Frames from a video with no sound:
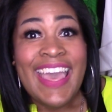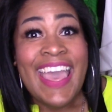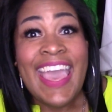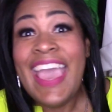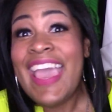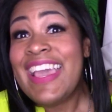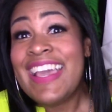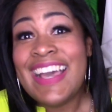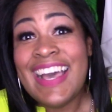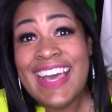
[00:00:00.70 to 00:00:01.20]

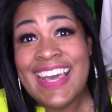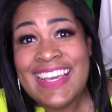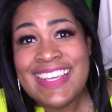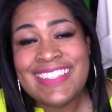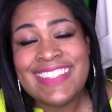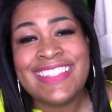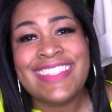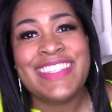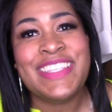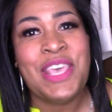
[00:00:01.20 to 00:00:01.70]
Hey guys,
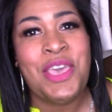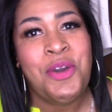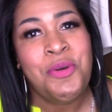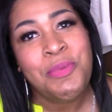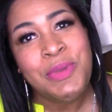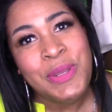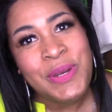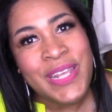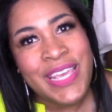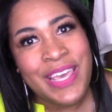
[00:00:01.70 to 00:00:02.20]
it's
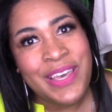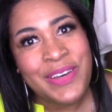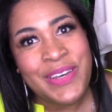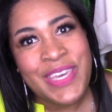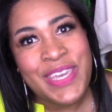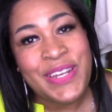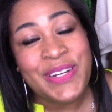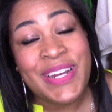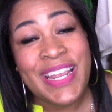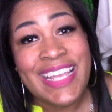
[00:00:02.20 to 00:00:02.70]
ELBeautyL
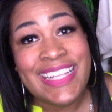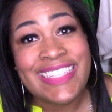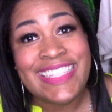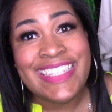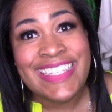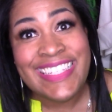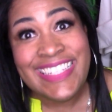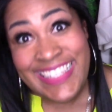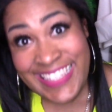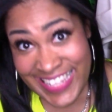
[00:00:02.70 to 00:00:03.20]
here, and
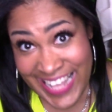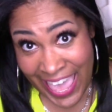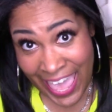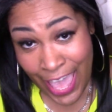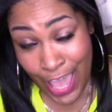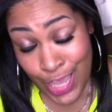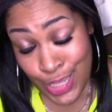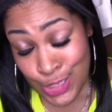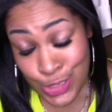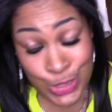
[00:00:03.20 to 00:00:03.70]

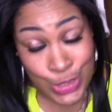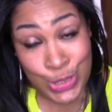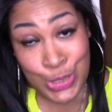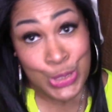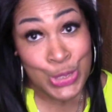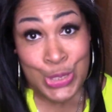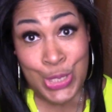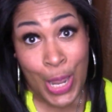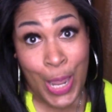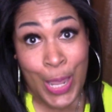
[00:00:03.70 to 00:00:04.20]

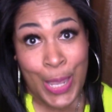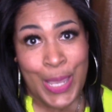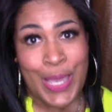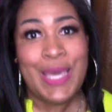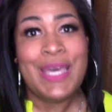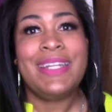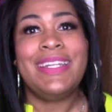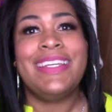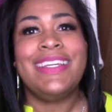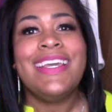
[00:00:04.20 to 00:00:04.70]
today,
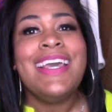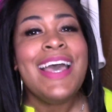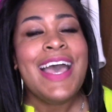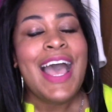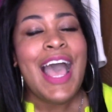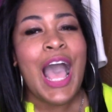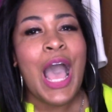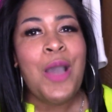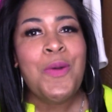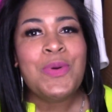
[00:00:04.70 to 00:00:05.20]
honey,
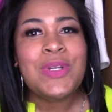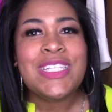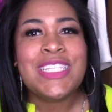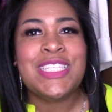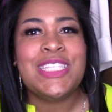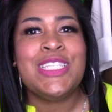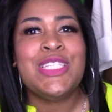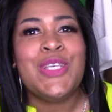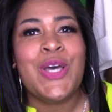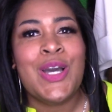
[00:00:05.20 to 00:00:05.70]
I wanted
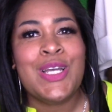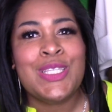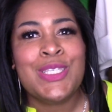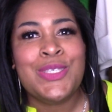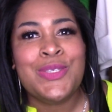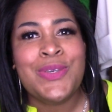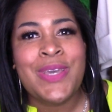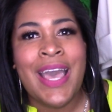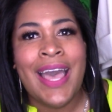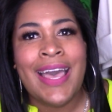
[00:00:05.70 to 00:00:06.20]
to talk
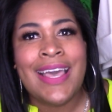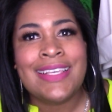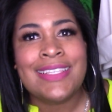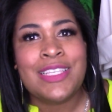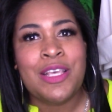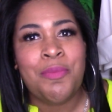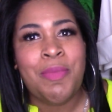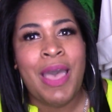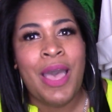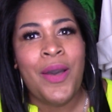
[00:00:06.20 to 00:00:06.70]
to you guys
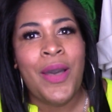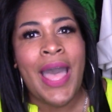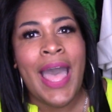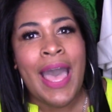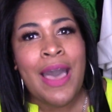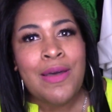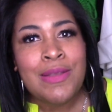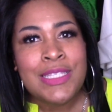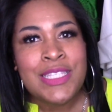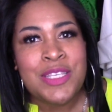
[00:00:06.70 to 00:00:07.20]
about
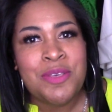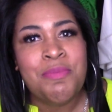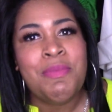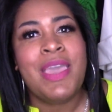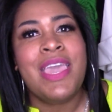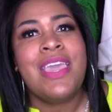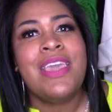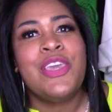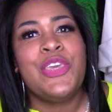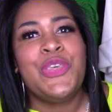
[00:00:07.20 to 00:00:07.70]
how to
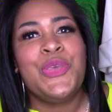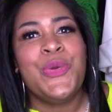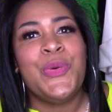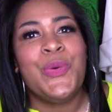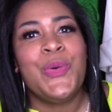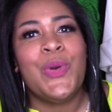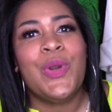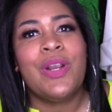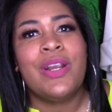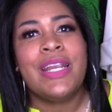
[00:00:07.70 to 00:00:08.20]
make
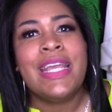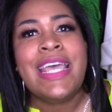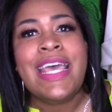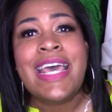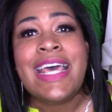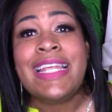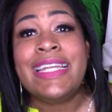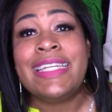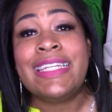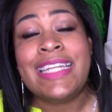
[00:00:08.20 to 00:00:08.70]
your
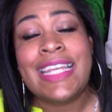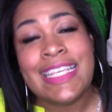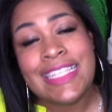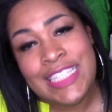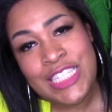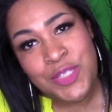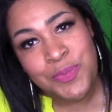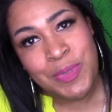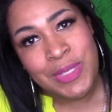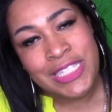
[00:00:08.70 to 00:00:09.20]
less
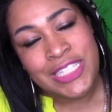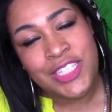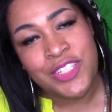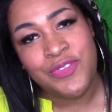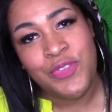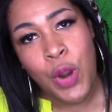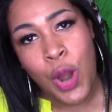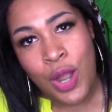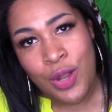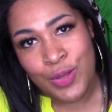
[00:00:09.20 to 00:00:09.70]

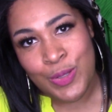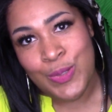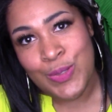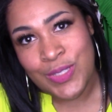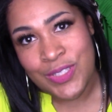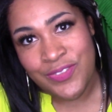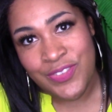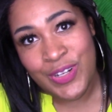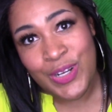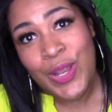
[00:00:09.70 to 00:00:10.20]
expensive
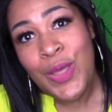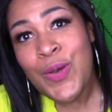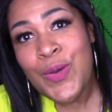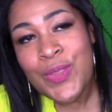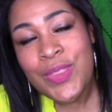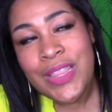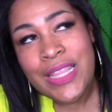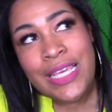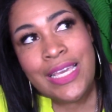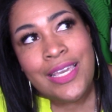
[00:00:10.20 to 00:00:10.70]
articles of
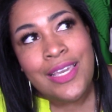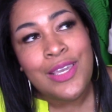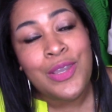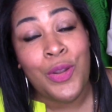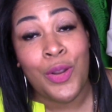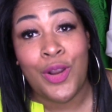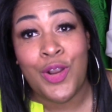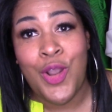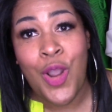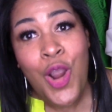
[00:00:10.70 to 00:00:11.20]
clothing
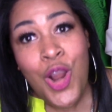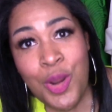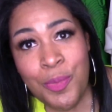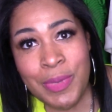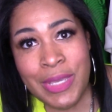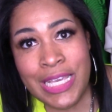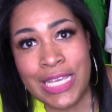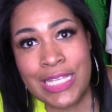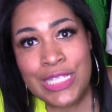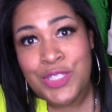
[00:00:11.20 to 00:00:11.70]
or
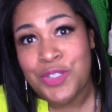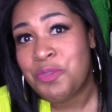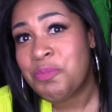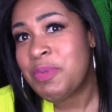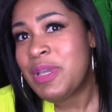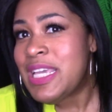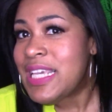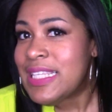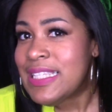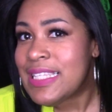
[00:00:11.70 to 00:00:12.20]
garments or
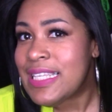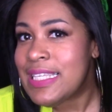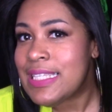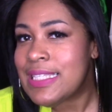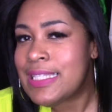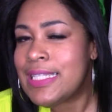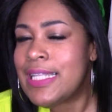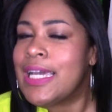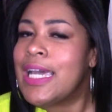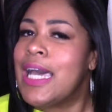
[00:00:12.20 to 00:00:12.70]

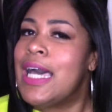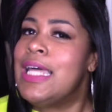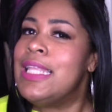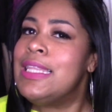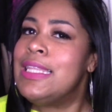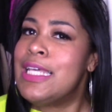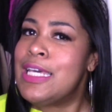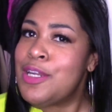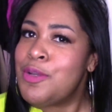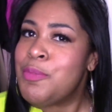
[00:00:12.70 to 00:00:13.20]
pieces look a
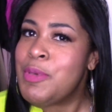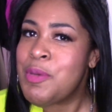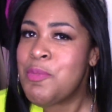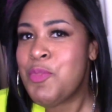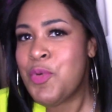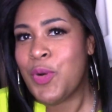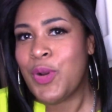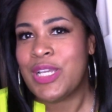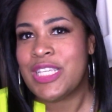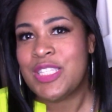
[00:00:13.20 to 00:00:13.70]
little bit
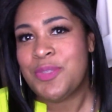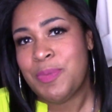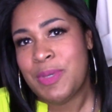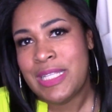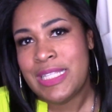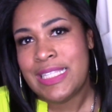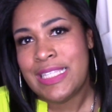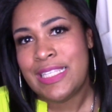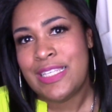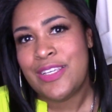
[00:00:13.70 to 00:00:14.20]
more
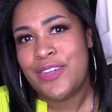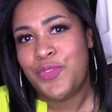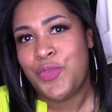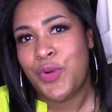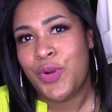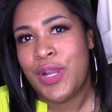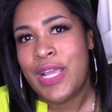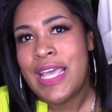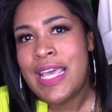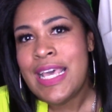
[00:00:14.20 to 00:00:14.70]
expensive,
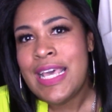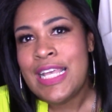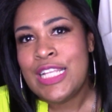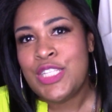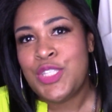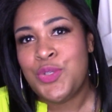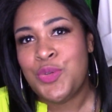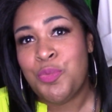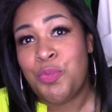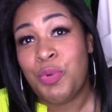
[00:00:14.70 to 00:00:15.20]
or
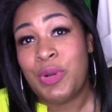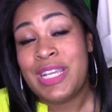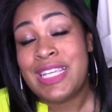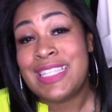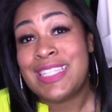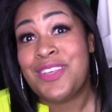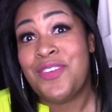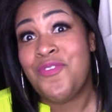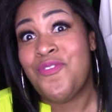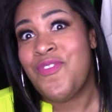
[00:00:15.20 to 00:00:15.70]
to bring
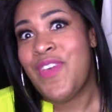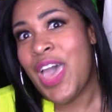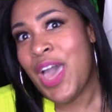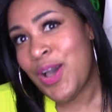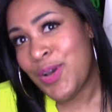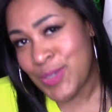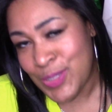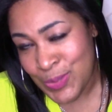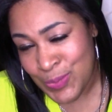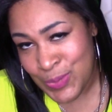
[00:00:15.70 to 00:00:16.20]
some
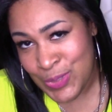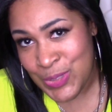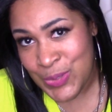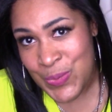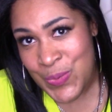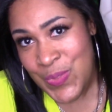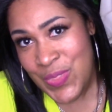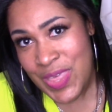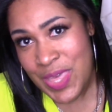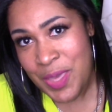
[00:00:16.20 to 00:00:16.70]
value
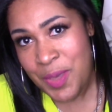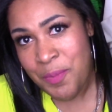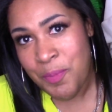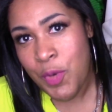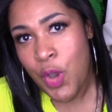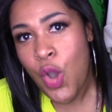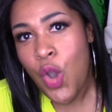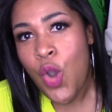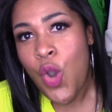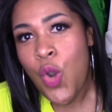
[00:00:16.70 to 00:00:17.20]
to them,
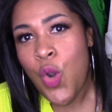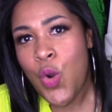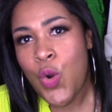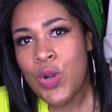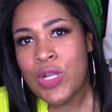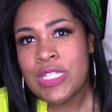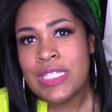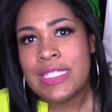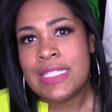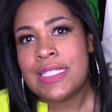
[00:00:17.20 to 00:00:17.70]
or
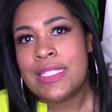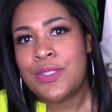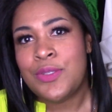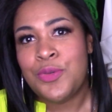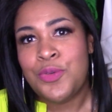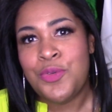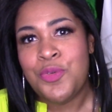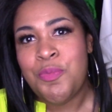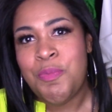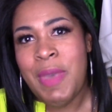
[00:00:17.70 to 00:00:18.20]
just to
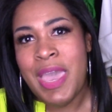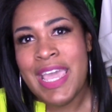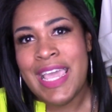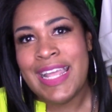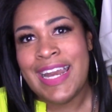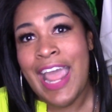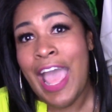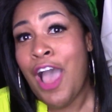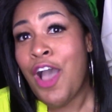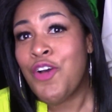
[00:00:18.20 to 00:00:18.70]
make
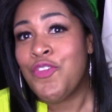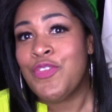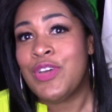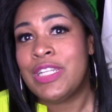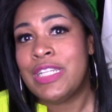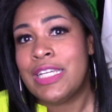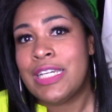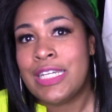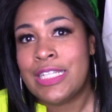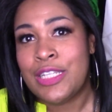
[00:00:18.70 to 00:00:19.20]
an outfit
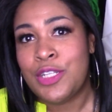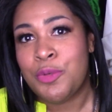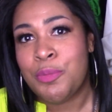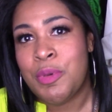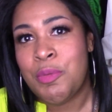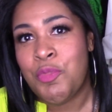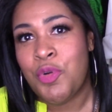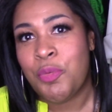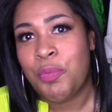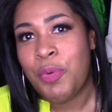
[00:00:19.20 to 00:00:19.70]
look a little
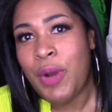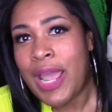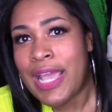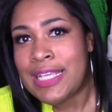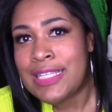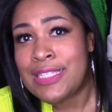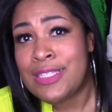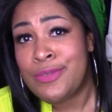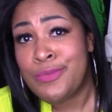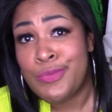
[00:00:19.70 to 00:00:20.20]
bit more
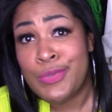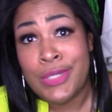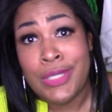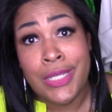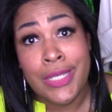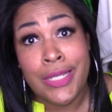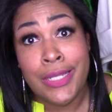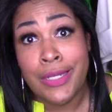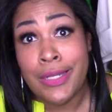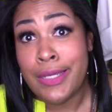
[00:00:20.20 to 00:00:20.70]
pricey
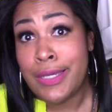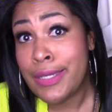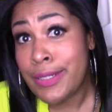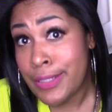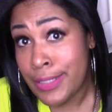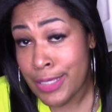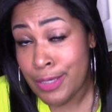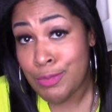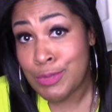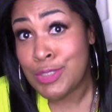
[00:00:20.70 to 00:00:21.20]
when,
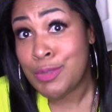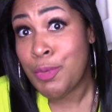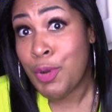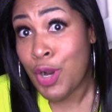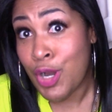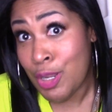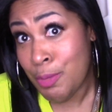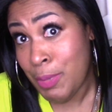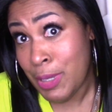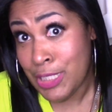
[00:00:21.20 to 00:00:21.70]
honey, it was a
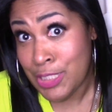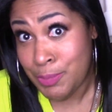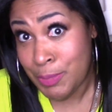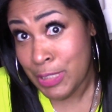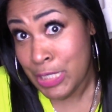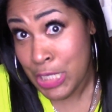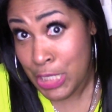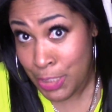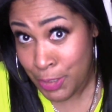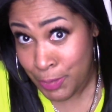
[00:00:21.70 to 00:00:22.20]
bargain basement
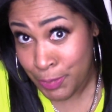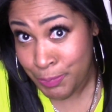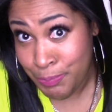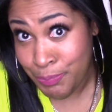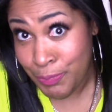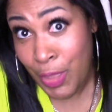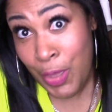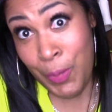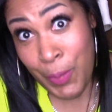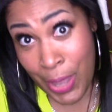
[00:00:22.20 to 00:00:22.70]
deal.
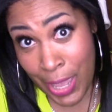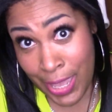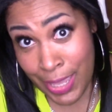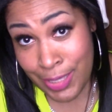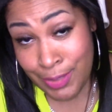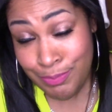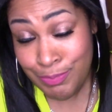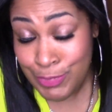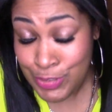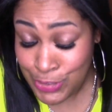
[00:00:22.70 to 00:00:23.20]
Okay,
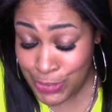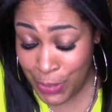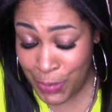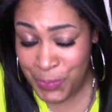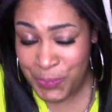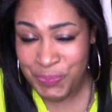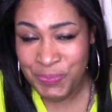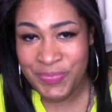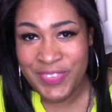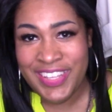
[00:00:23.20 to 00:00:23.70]
so
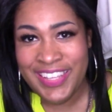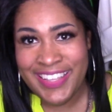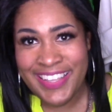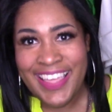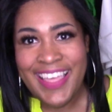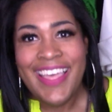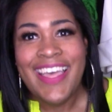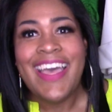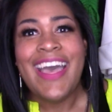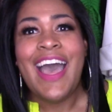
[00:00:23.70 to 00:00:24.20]

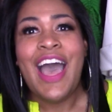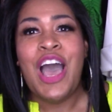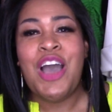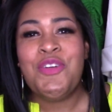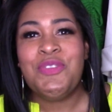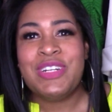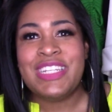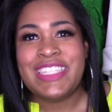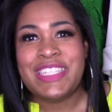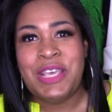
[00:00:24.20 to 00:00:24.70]
I
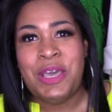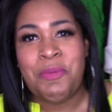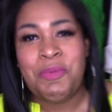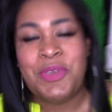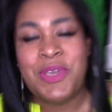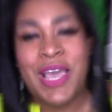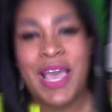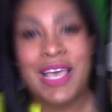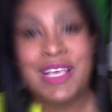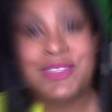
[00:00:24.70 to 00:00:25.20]
wanted to help you
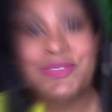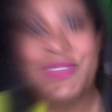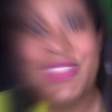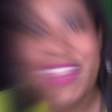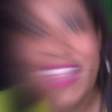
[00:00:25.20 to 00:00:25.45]
guys with